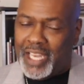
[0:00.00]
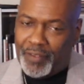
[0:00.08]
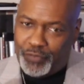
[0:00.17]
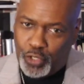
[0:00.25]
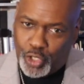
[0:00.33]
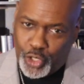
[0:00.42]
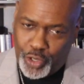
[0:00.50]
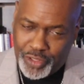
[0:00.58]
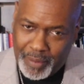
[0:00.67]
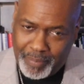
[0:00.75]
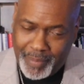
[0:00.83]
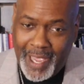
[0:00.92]
And if you
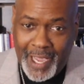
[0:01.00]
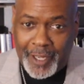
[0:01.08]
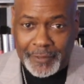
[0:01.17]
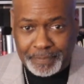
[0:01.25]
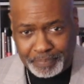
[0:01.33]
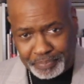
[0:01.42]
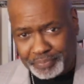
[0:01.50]
learn them now,